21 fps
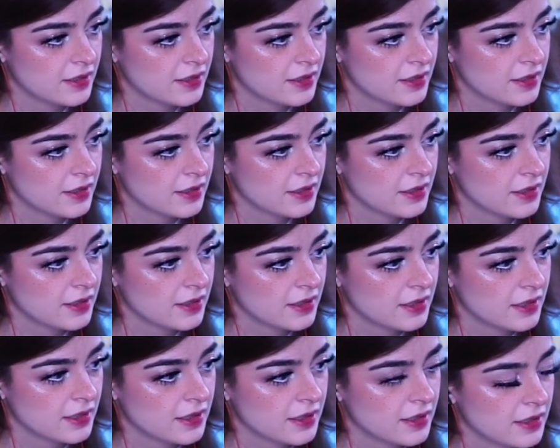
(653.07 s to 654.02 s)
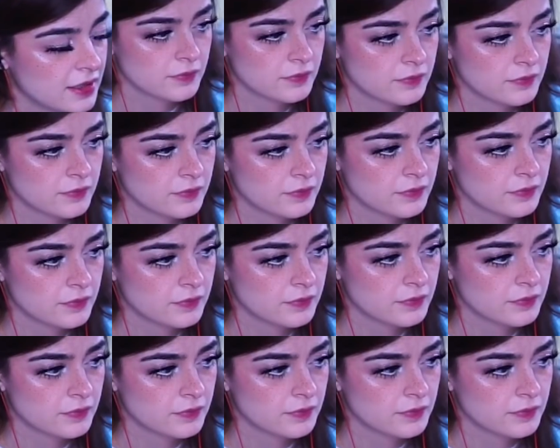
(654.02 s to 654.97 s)

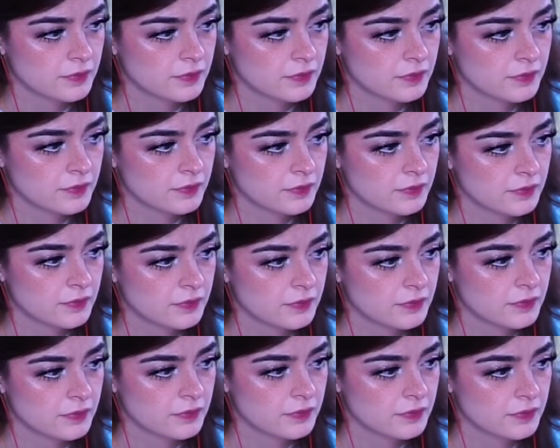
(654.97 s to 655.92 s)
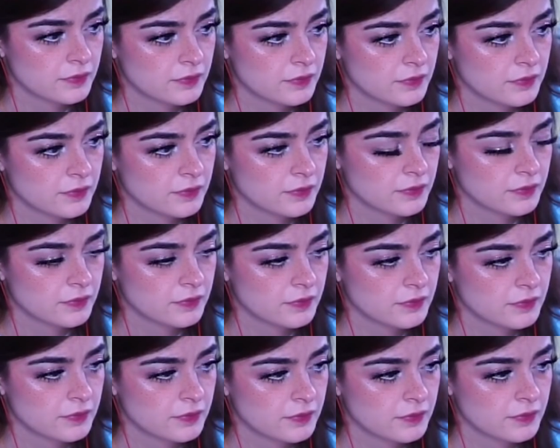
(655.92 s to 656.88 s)

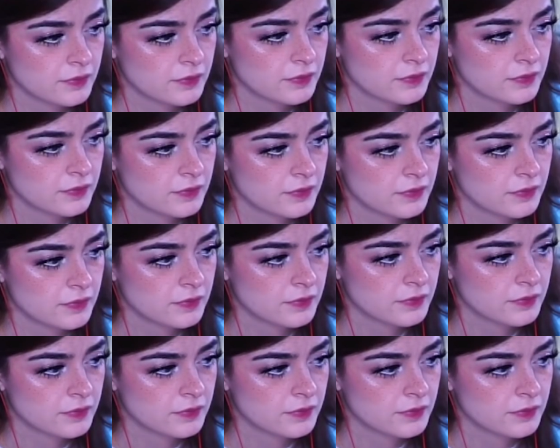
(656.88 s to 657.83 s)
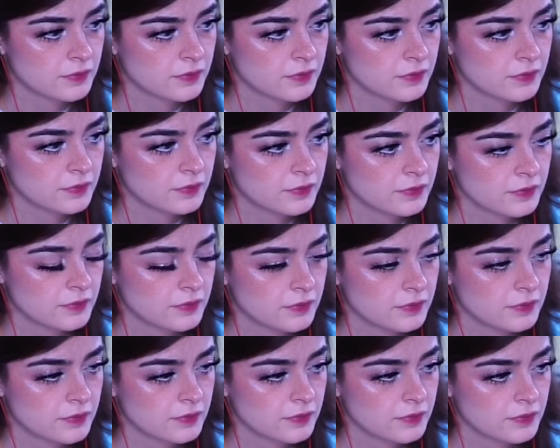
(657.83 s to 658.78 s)

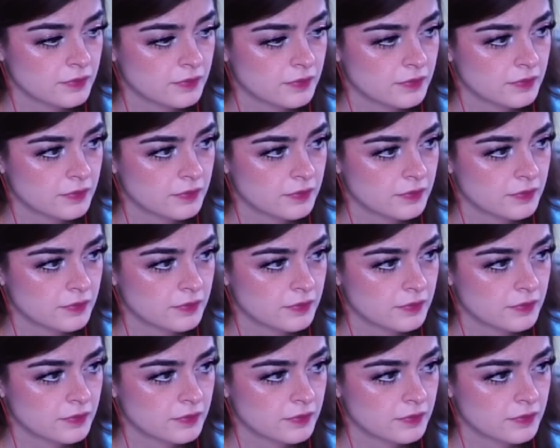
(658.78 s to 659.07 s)
No one is speaking in this clip.